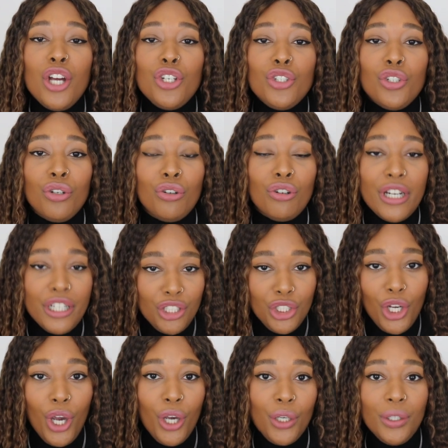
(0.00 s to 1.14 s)
trench
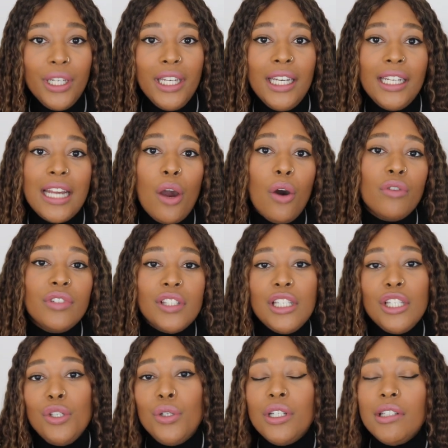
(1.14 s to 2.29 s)
coat now obviously
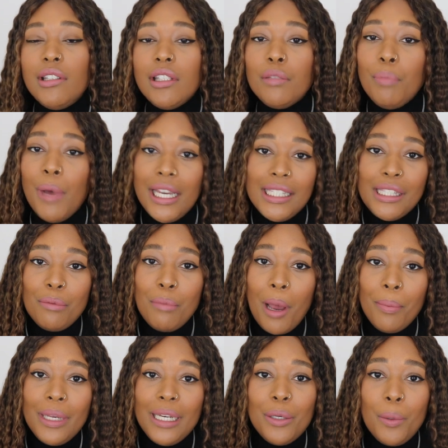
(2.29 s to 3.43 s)
you can spice them
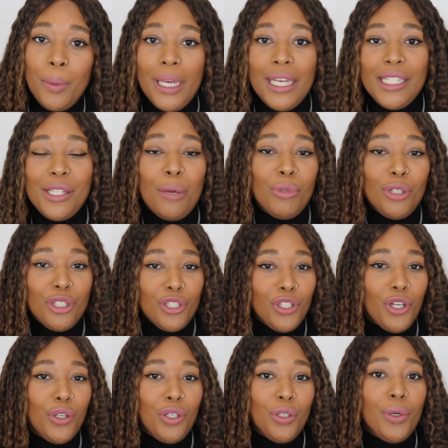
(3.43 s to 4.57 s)
up a little bit so I'm going to
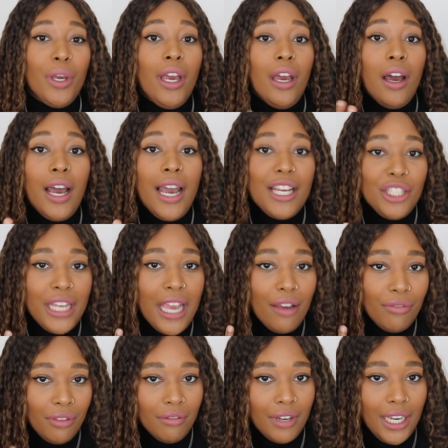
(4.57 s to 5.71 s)
show you I actually
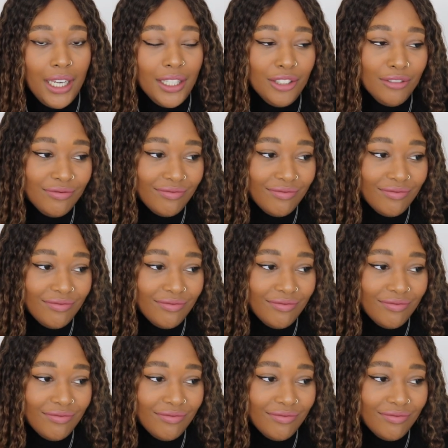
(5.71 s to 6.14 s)
have three